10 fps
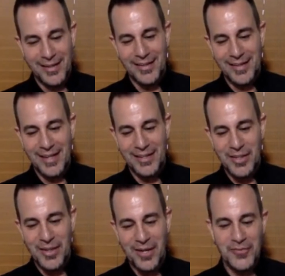said
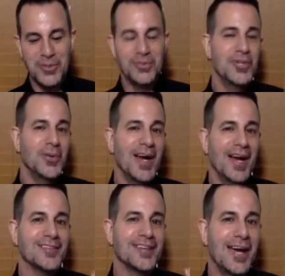that if you
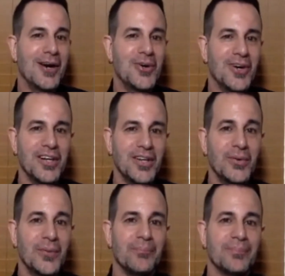do ask, how
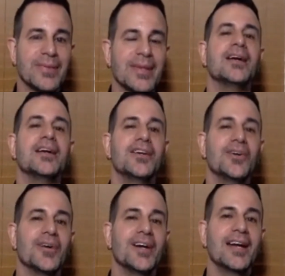are you,
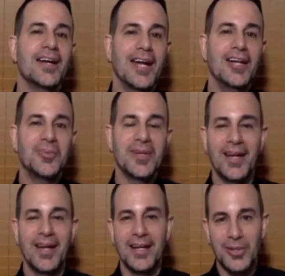your
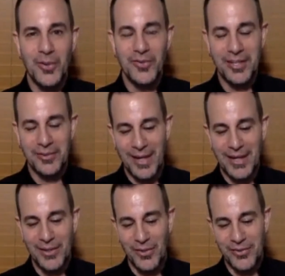engagement and closing
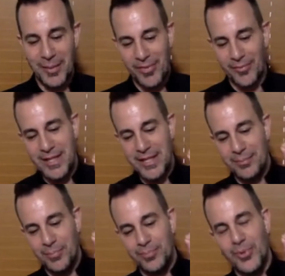rate goes up
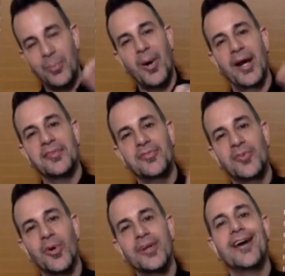
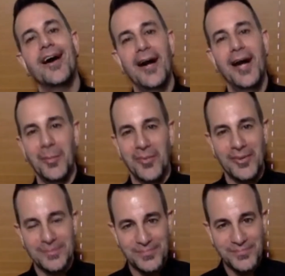3.4
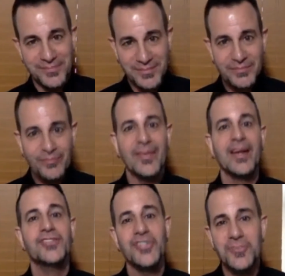times
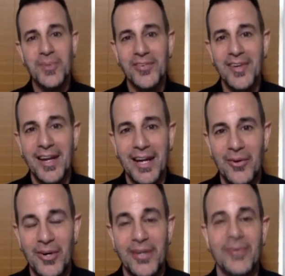just by saying,
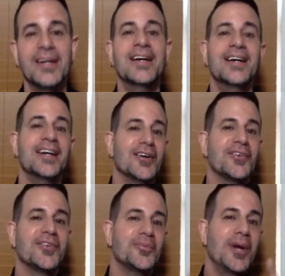how are you?
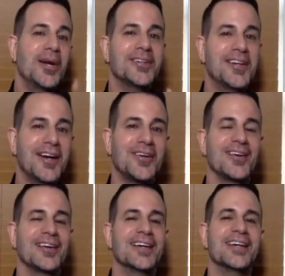Here's the weird
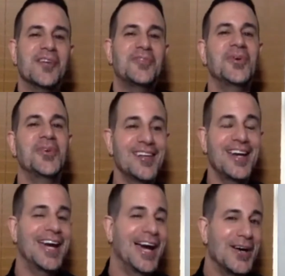kicker. If you
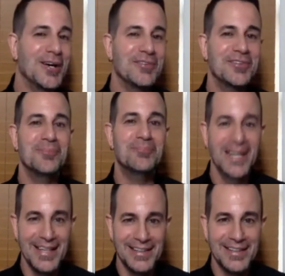say, how have you
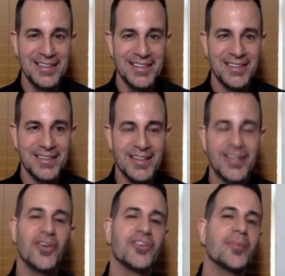been, it
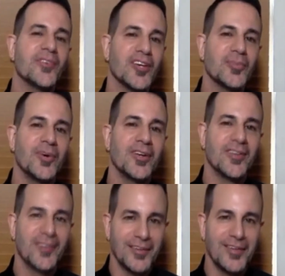goes up 6.6